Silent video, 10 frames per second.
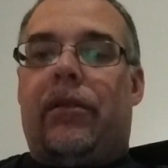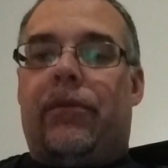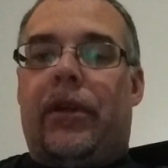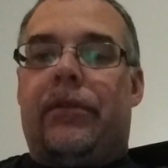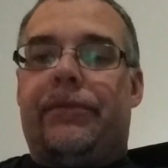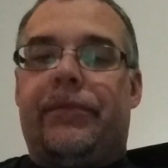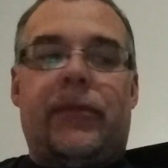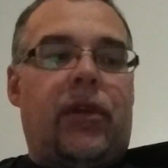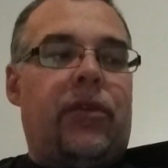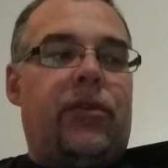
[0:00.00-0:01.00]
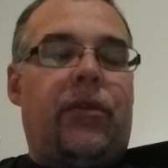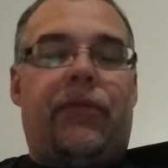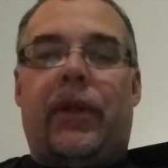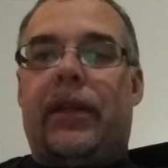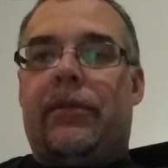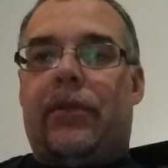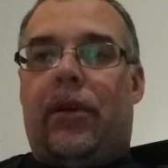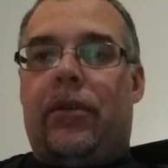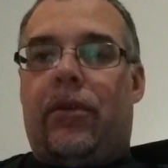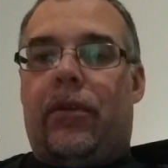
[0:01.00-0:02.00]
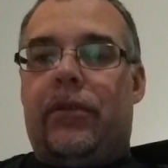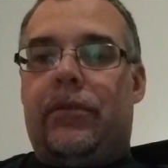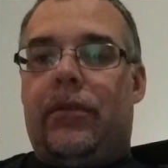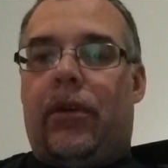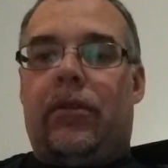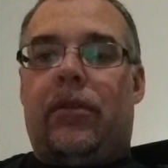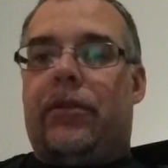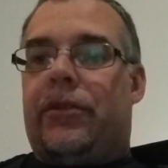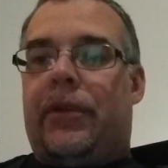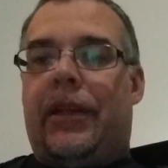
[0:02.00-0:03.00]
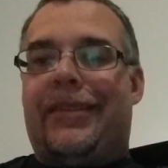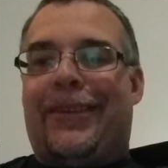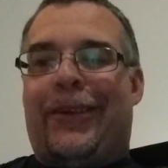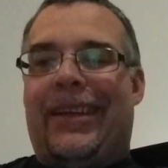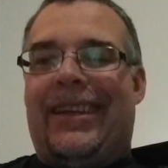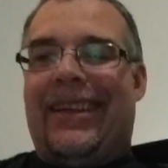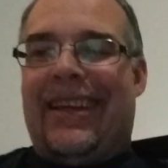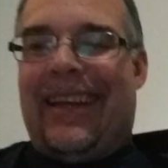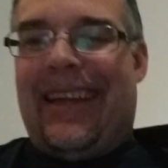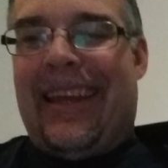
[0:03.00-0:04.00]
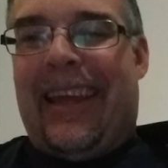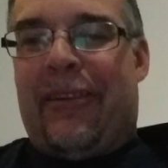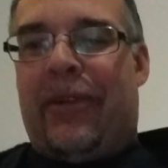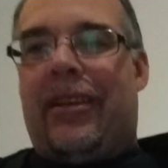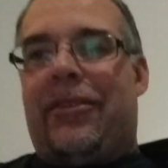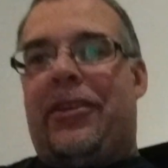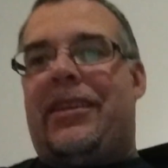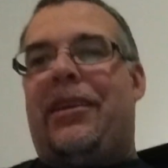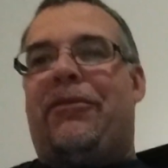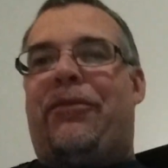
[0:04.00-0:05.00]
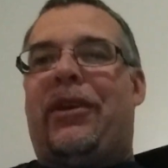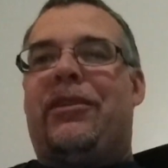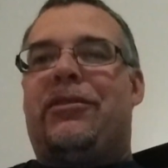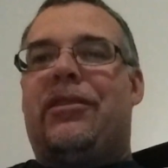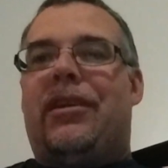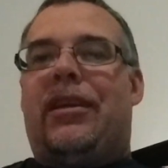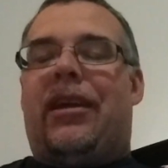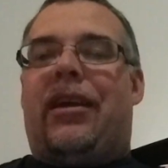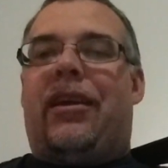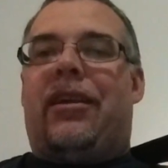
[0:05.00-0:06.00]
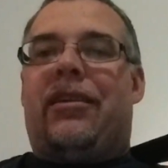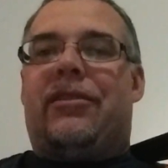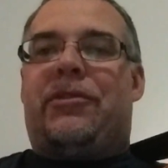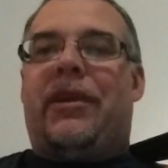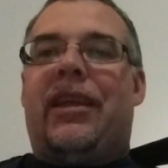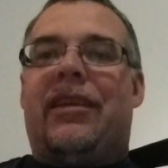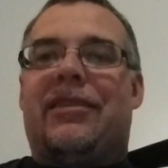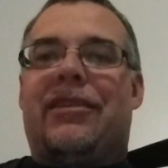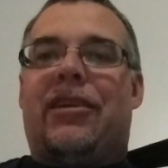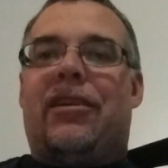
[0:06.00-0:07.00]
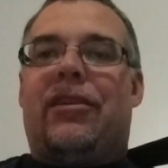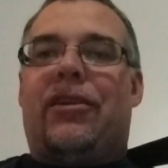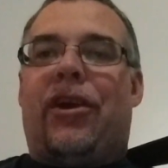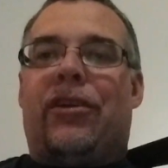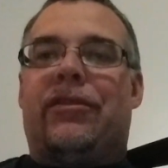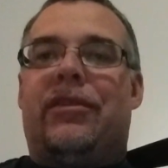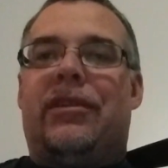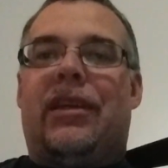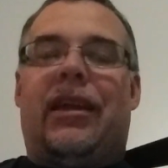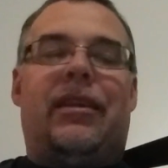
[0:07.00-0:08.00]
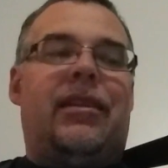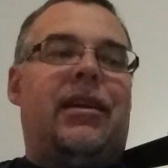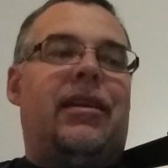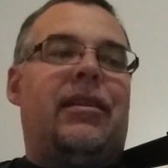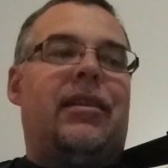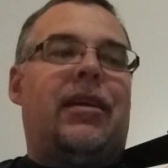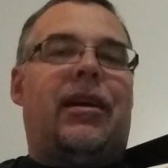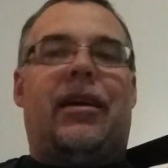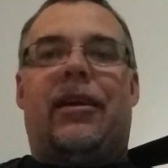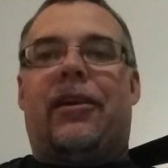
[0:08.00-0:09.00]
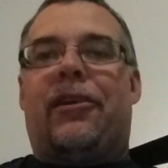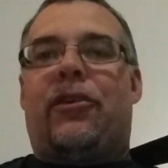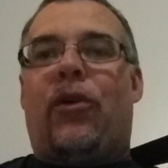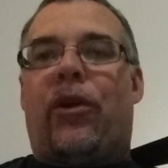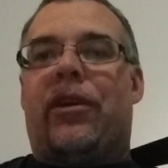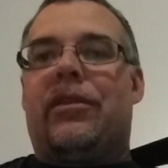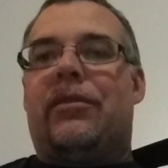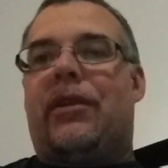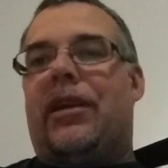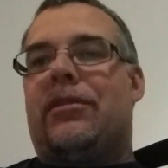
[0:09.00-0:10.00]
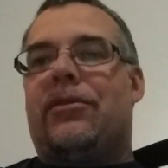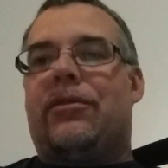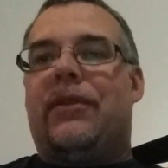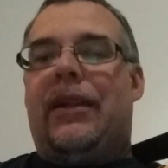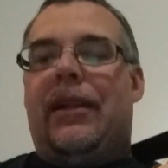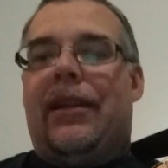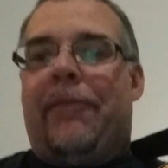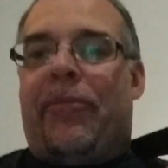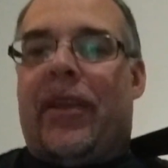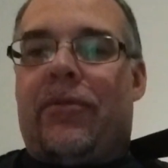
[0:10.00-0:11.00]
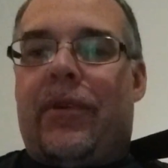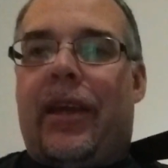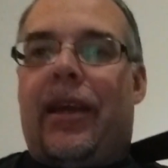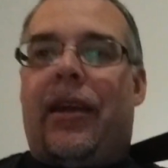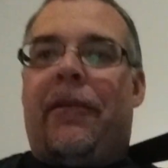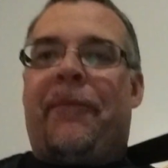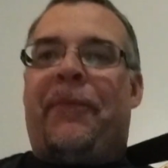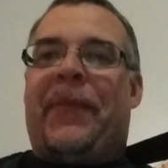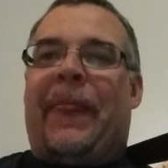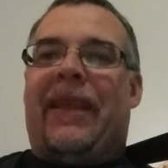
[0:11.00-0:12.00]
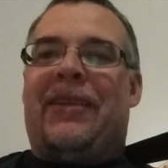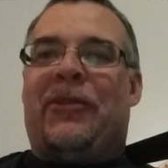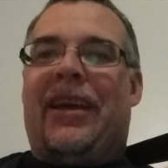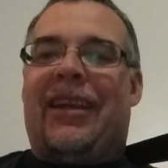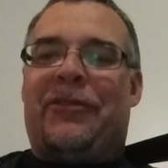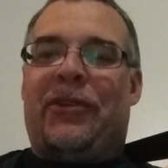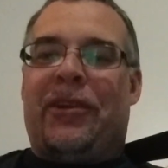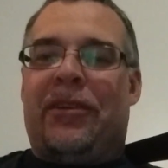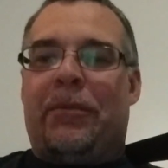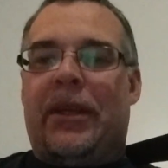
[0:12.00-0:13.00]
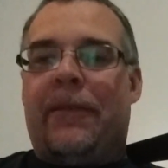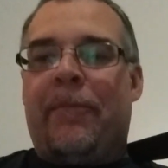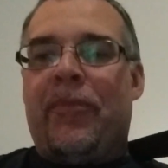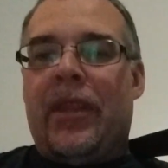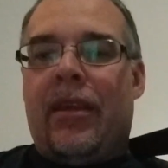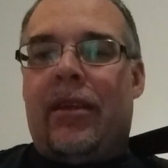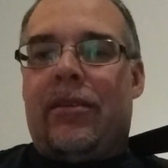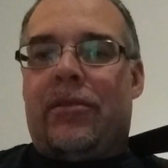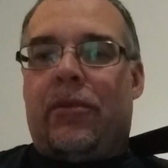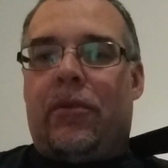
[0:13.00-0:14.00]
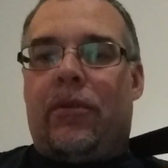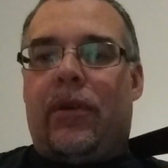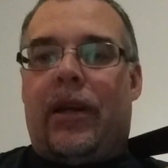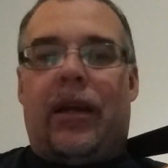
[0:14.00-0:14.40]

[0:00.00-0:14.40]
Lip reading: well, on the 3rd fret, all the chords, all the strings, sorry. Well, you see in French, string is corde, and then chord, right? So that's why I struggle a bit. So